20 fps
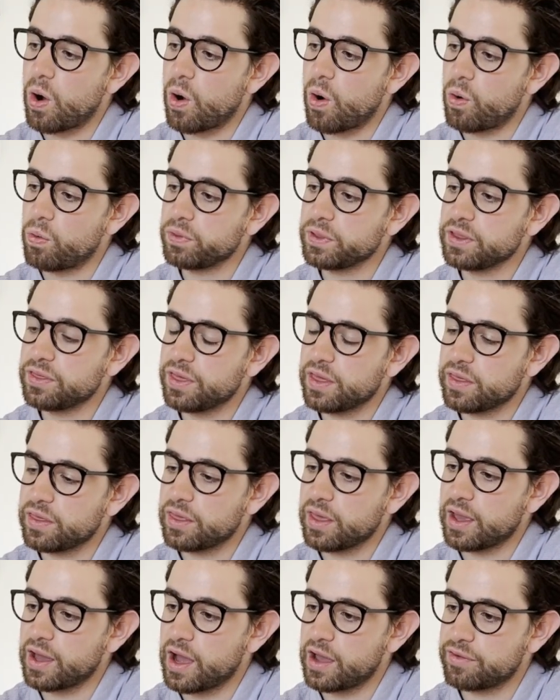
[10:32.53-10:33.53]
Only
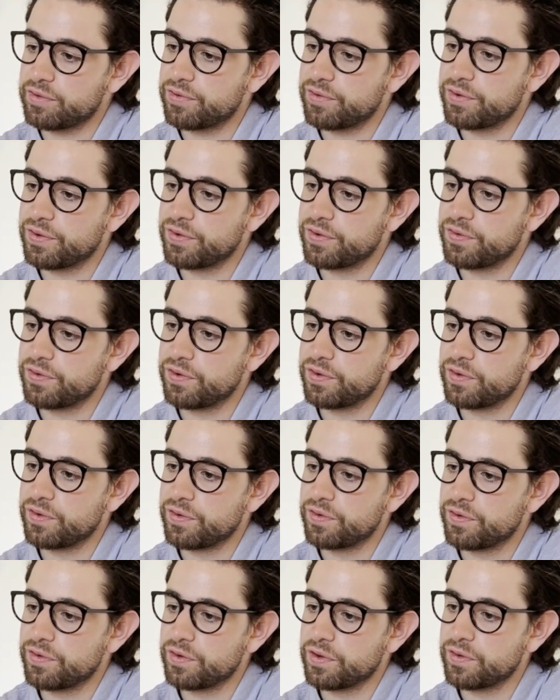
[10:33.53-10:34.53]
thing I
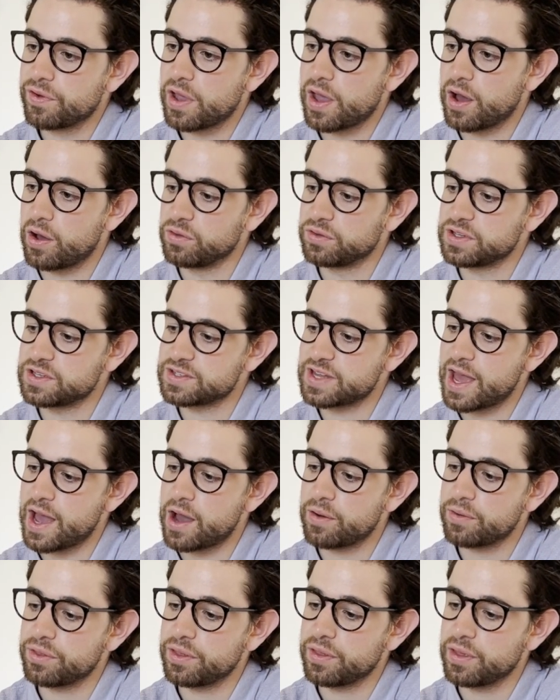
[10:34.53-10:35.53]
felt is
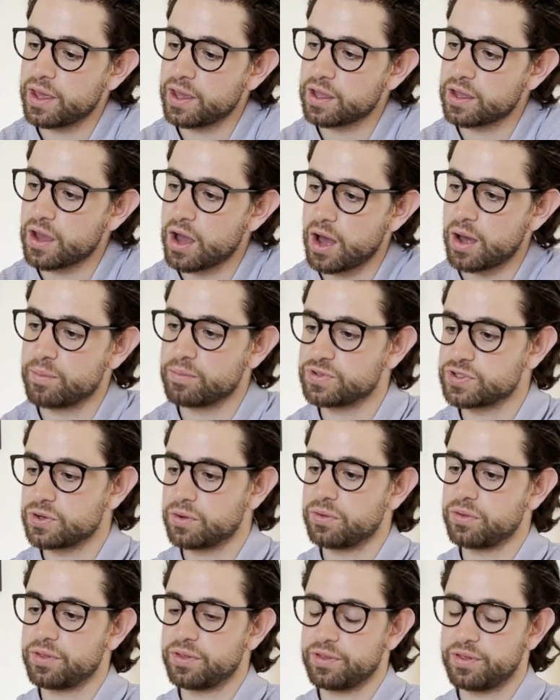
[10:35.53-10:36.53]
how it comes. So
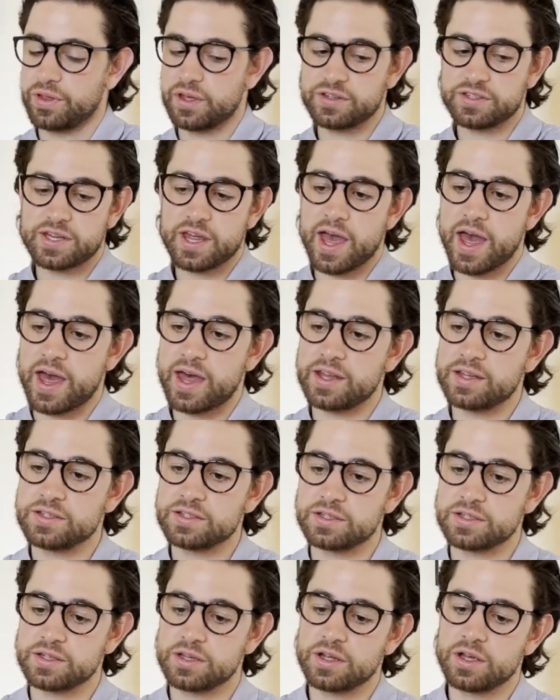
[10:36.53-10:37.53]
this
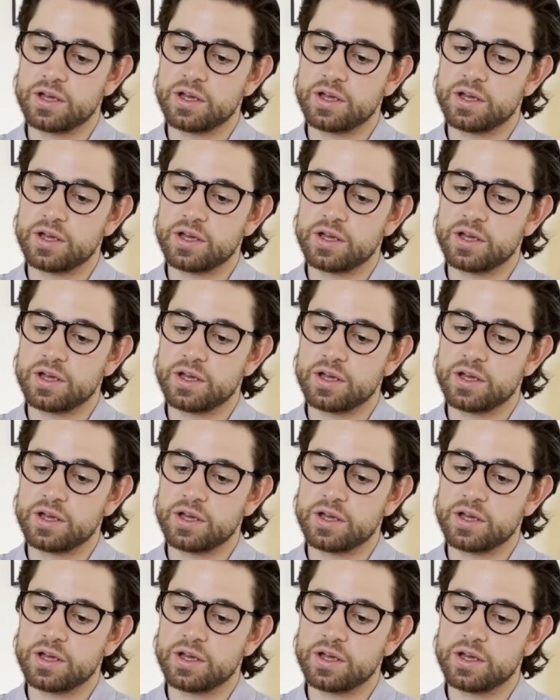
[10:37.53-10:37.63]
has,